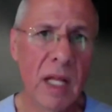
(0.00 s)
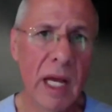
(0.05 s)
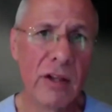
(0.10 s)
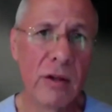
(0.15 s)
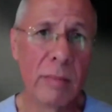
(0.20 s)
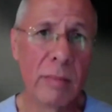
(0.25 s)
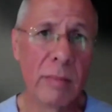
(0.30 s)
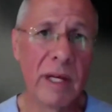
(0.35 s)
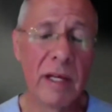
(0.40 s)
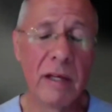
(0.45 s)

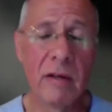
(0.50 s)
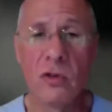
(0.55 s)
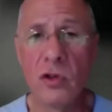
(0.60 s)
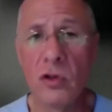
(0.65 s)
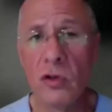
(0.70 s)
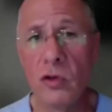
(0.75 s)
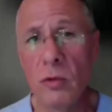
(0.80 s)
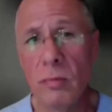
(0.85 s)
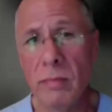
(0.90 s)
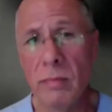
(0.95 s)
And you
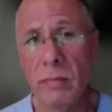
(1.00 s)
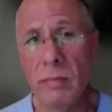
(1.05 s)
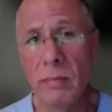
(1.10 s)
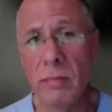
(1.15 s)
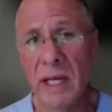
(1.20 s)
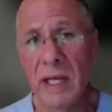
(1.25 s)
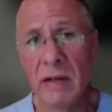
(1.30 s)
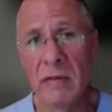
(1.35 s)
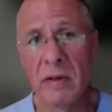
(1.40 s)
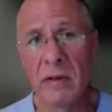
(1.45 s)
may
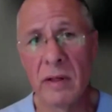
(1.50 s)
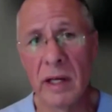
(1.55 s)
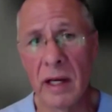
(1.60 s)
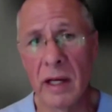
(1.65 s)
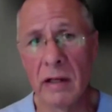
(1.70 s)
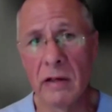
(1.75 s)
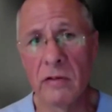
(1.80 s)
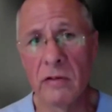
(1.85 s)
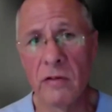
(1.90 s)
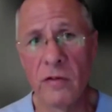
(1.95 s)
even
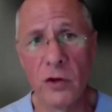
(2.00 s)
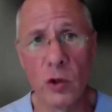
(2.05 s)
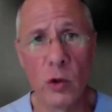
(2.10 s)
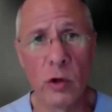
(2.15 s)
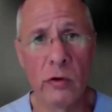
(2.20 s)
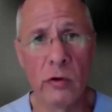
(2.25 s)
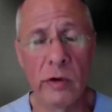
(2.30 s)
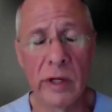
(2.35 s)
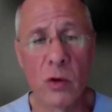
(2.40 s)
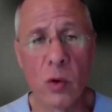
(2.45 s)
get fewer
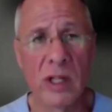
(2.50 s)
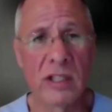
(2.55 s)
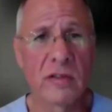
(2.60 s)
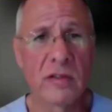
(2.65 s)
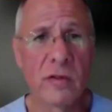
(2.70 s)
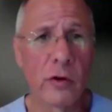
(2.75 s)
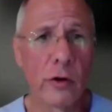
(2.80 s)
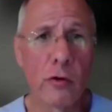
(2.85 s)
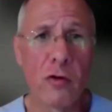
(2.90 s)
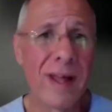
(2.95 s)
requests
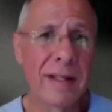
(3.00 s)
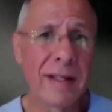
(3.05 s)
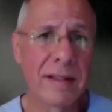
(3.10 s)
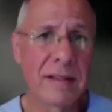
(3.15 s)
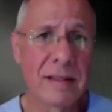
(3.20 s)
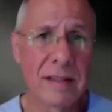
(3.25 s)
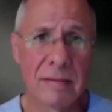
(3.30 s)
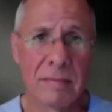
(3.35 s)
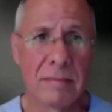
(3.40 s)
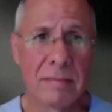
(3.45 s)
for
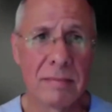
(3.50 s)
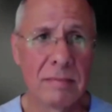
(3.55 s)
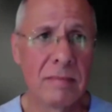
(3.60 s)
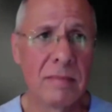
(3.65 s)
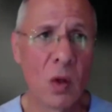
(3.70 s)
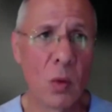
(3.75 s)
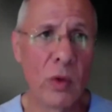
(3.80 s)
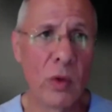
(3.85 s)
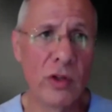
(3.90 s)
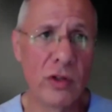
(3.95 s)
credits
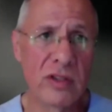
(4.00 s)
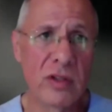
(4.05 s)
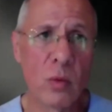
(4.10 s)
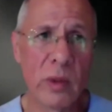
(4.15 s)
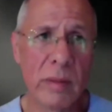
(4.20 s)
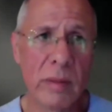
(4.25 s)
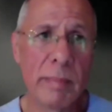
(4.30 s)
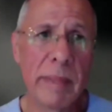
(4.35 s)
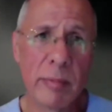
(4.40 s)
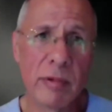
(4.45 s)
when
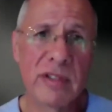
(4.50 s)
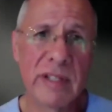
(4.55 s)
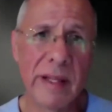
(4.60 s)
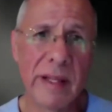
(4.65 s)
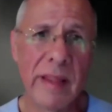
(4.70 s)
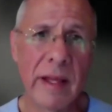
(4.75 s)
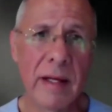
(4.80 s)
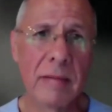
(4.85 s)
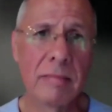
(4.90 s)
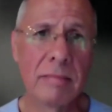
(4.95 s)
people see
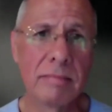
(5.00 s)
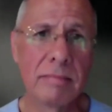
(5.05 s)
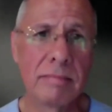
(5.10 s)
that.